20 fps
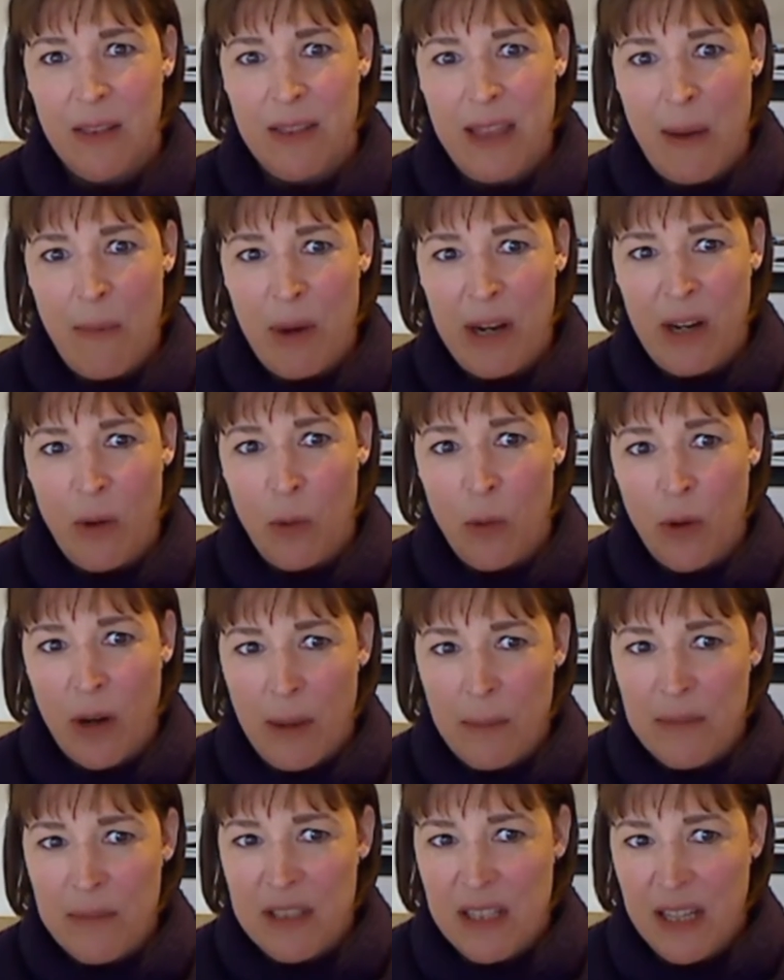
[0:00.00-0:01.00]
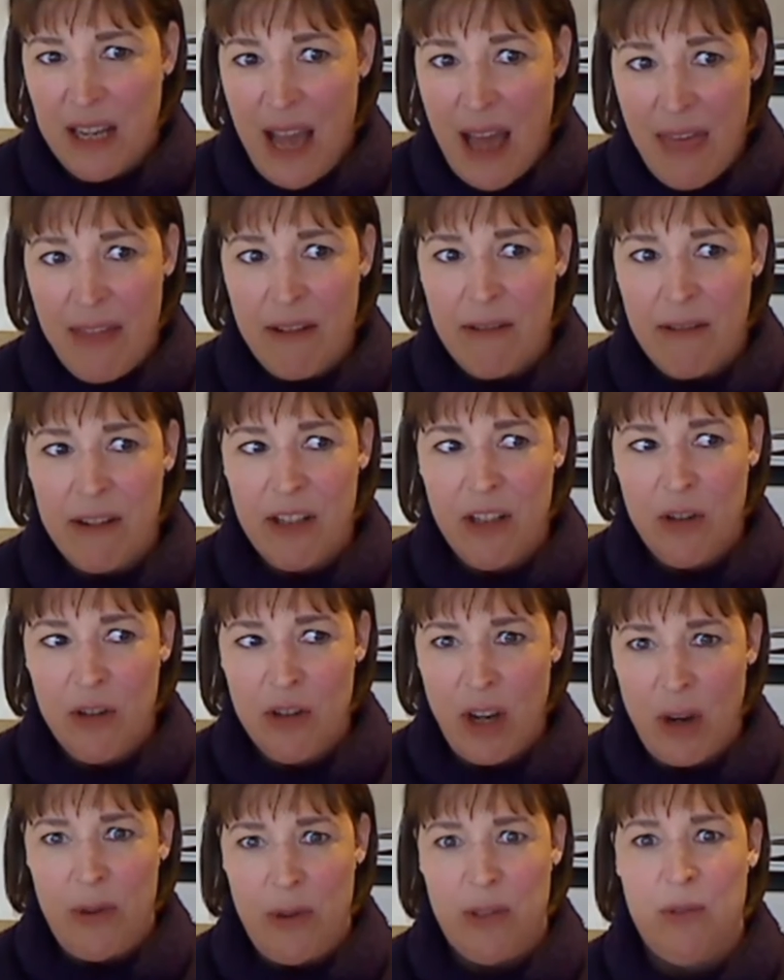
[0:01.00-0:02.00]
then when it all comes together and you
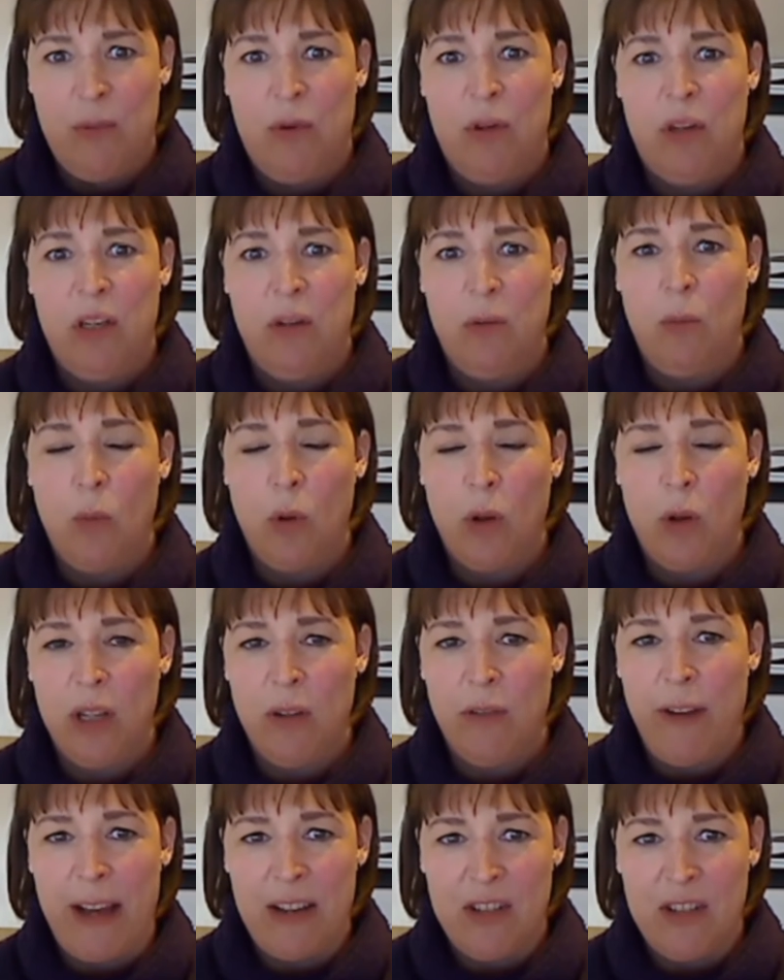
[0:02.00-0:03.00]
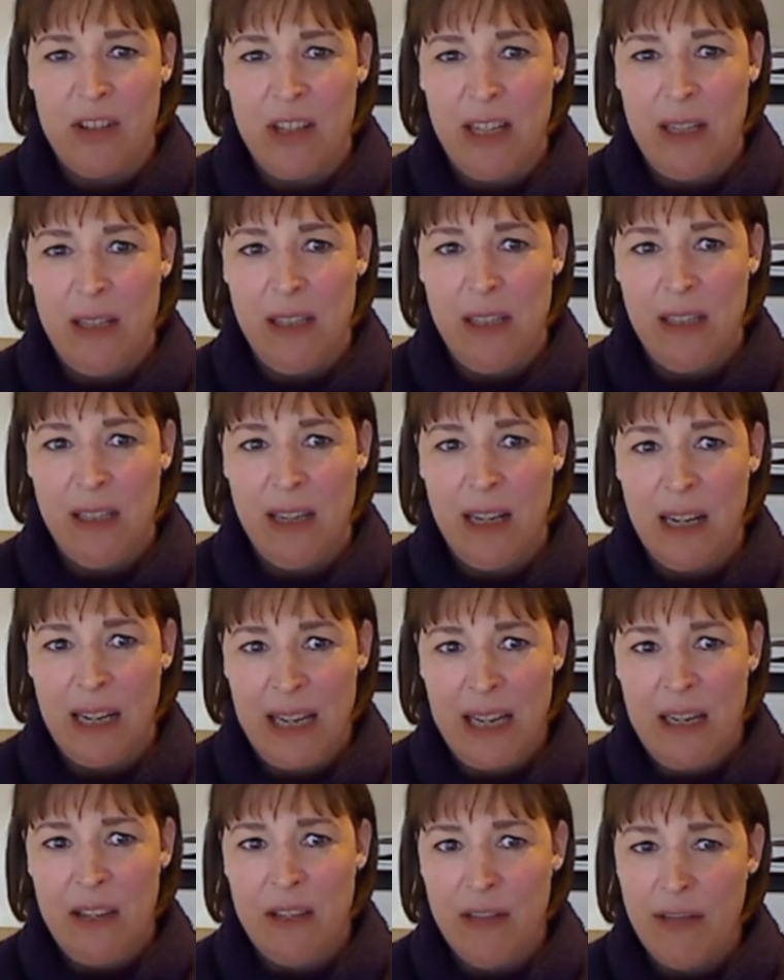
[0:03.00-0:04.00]
show us what you've actually
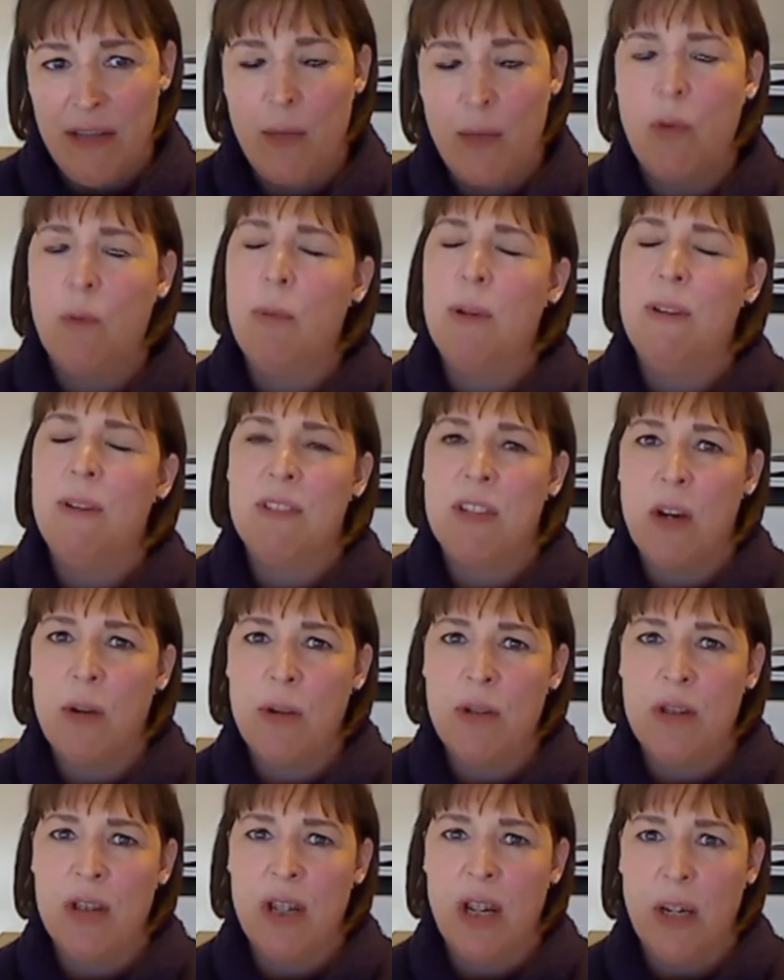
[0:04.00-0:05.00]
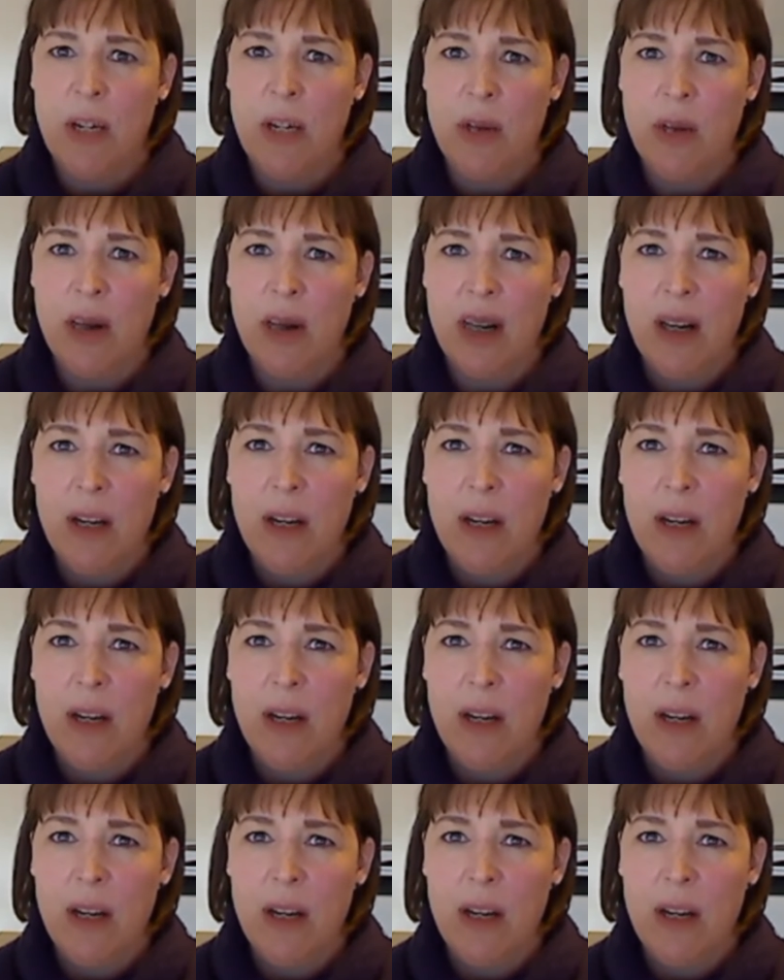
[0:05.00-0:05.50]
gleaned from what we told you,